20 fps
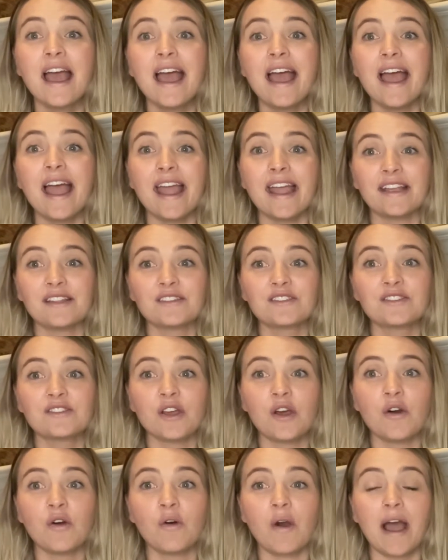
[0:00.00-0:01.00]
And
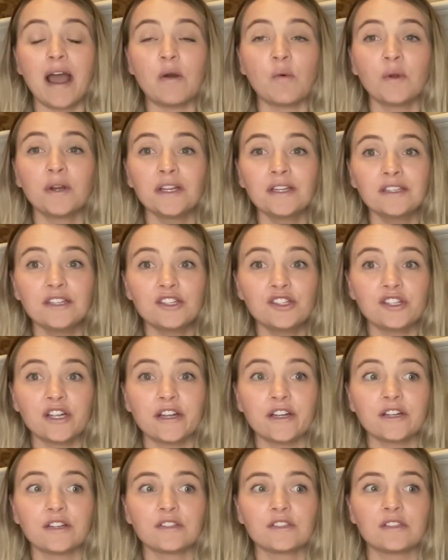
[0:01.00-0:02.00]
so I wanted to
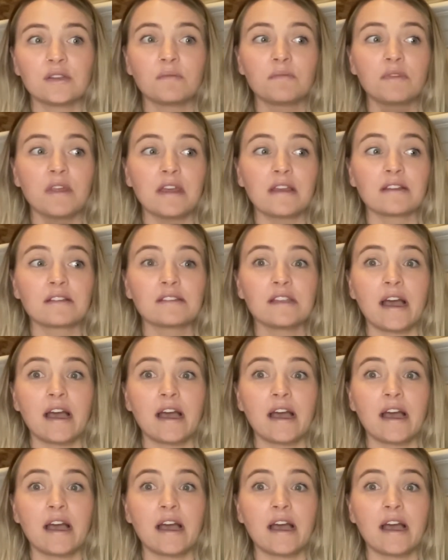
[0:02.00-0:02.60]
share some things